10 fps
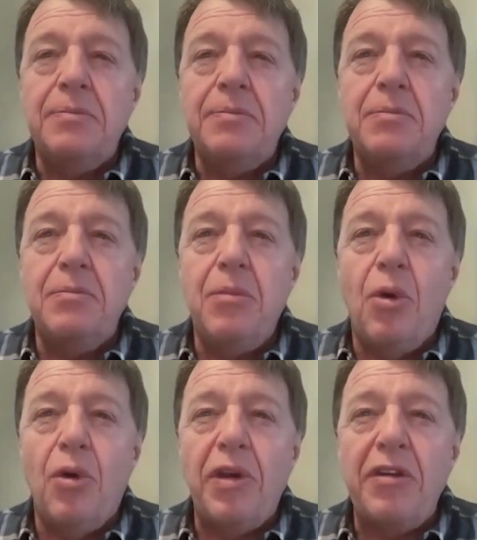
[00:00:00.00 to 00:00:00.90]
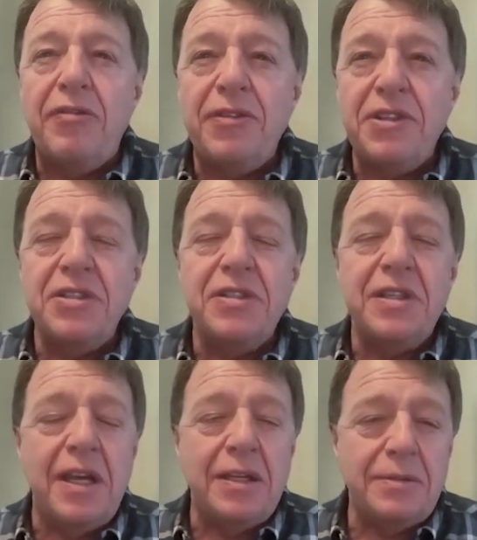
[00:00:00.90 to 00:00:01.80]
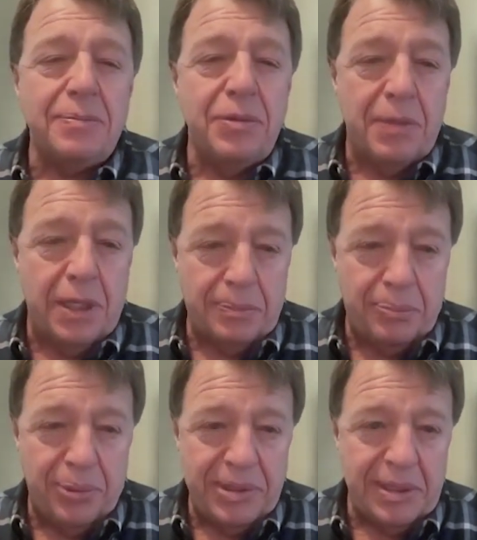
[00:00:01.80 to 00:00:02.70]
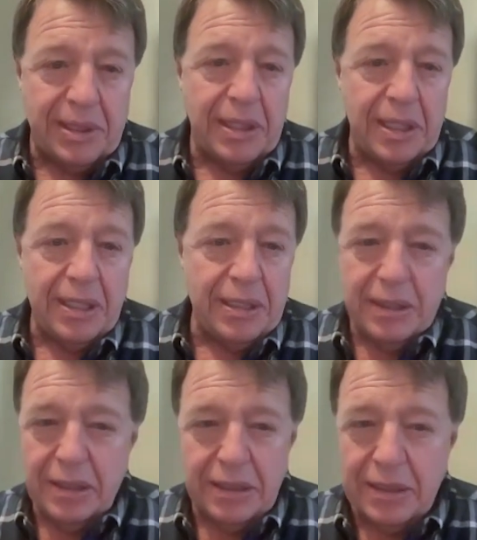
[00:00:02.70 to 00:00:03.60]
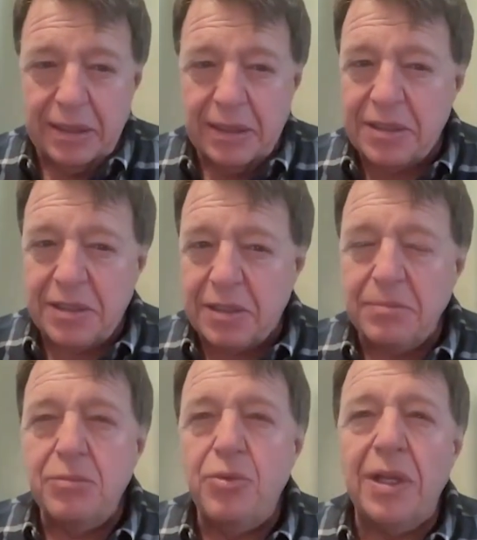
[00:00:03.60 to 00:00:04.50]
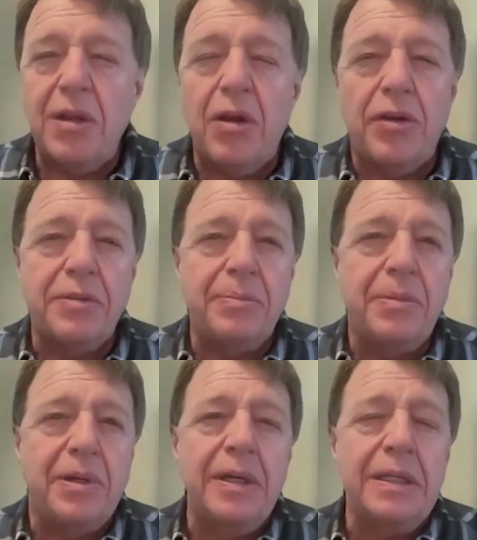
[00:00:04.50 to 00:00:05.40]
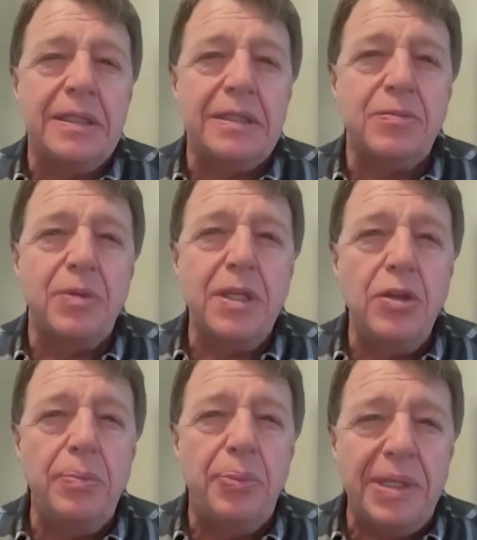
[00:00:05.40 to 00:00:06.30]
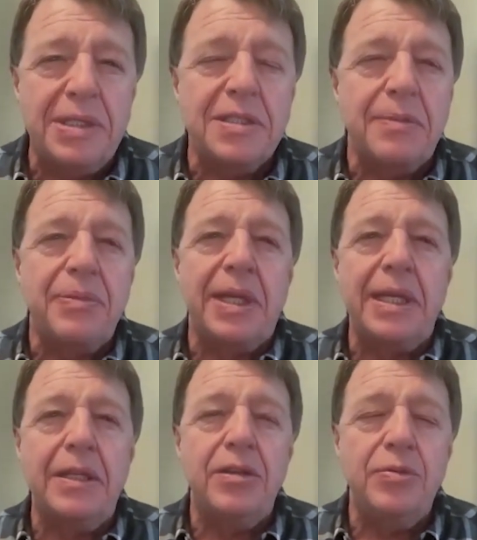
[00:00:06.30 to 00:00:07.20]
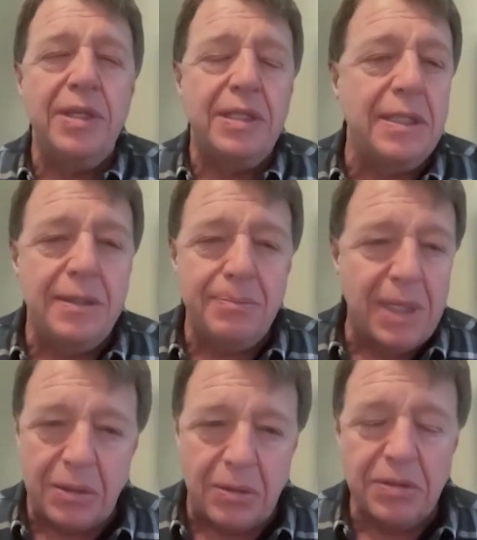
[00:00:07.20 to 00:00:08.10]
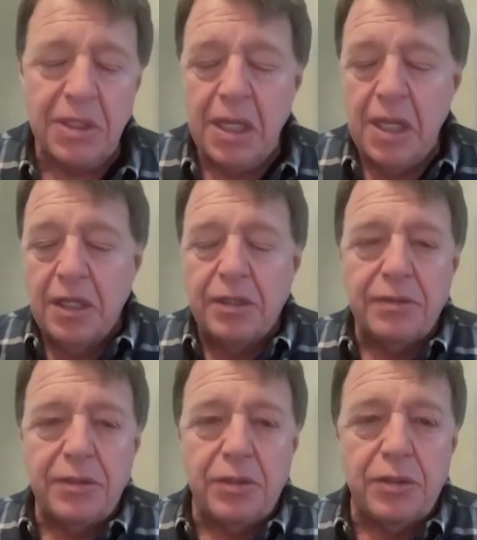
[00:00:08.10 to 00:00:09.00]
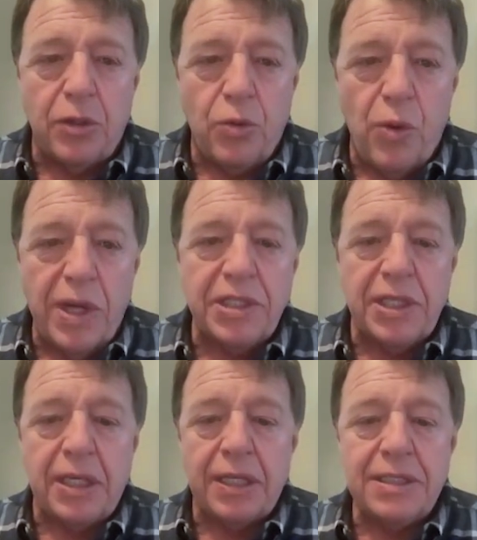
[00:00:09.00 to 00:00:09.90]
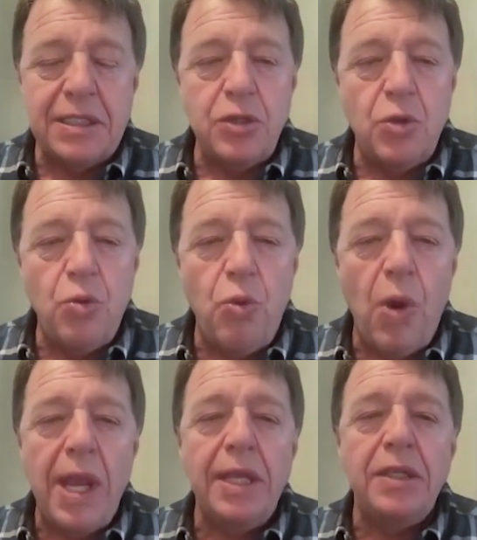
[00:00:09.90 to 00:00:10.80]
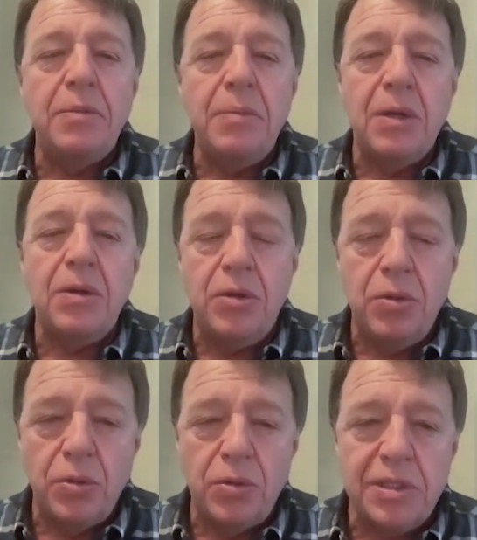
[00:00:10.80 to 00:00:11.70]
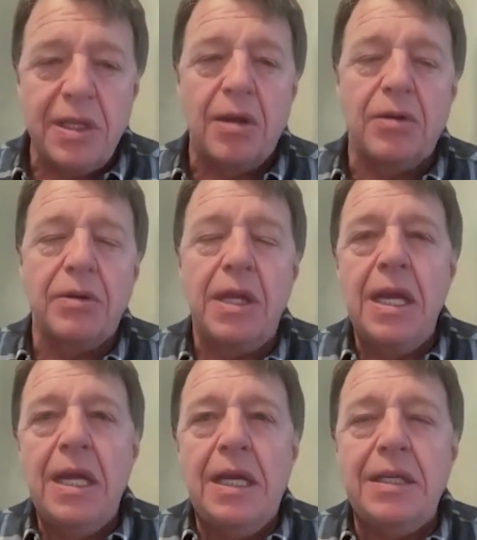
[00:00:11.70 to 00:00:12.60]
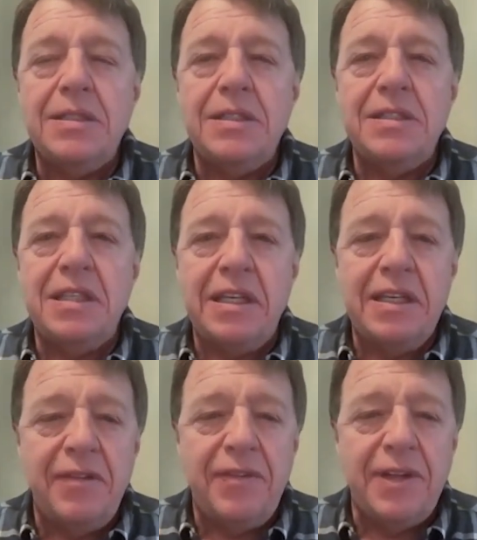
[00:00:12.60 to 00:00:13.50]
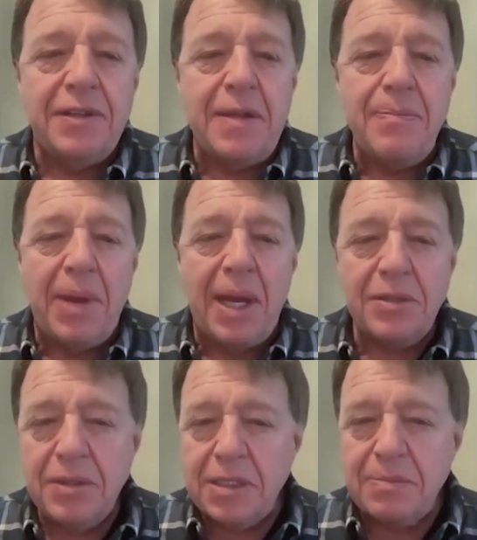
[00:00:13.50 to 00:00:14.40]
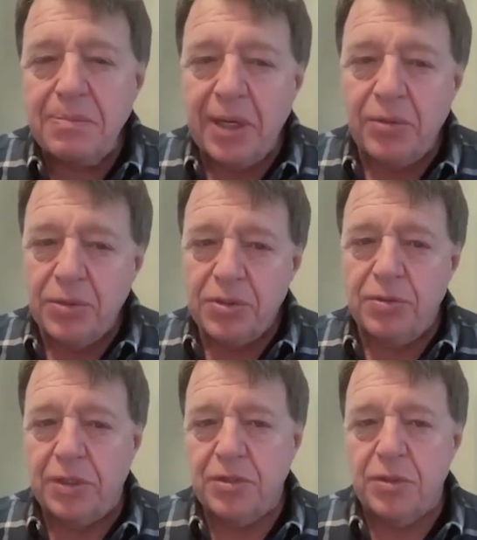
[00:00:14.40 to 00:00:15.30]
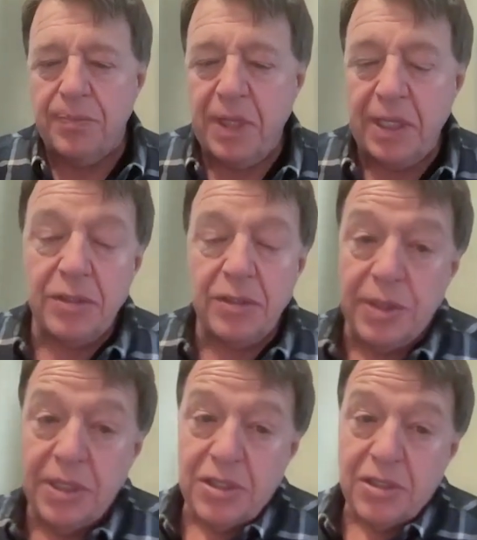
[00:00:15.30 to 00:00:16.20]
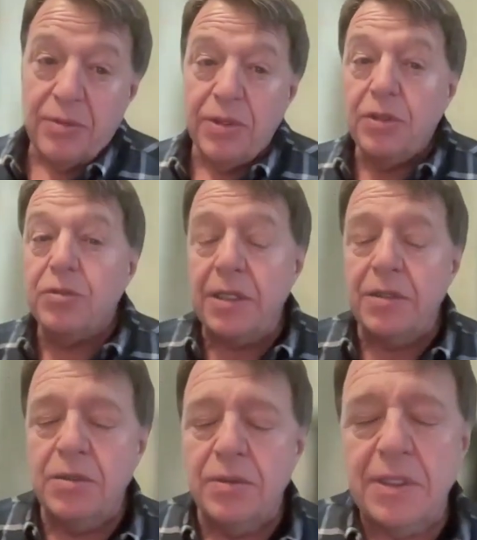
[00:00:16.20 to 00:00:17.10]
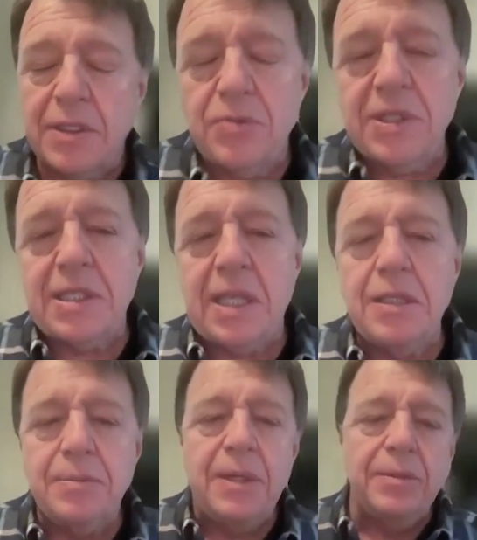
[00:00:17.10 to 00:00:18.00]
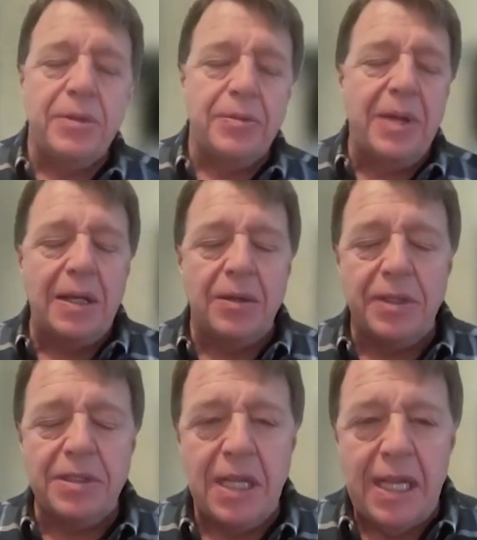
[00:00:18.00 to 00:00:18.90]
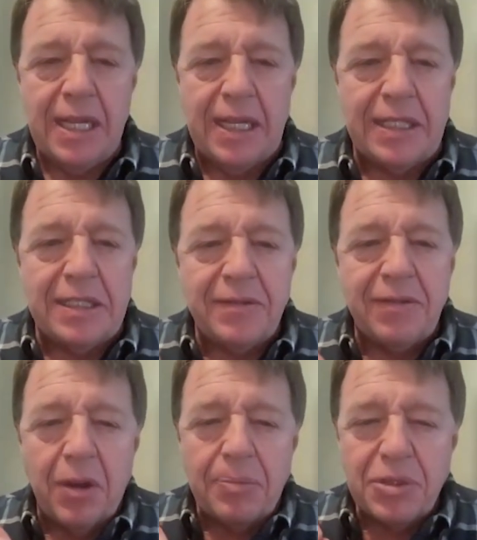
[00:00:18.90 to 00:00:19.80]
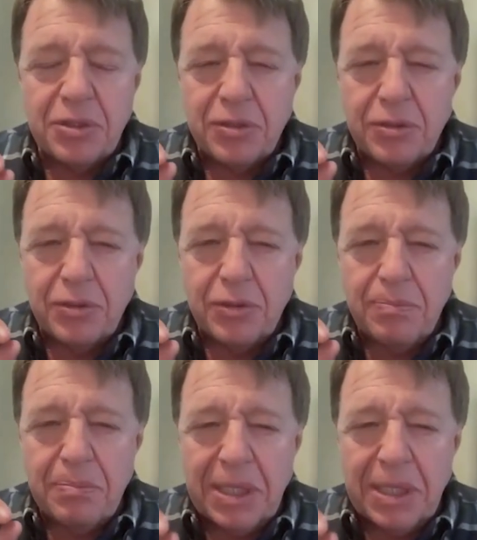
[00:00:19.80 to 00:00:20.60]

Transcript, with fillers: uh, more efficient at at printing. And it, there's some real art behind this. When you print something in three D metals, It, the, the quenching, as in the way the metal cools down, has a significant impact on its microstructure. And traditionally, when you try to do this with scandium aluminum alloys, it develops the, the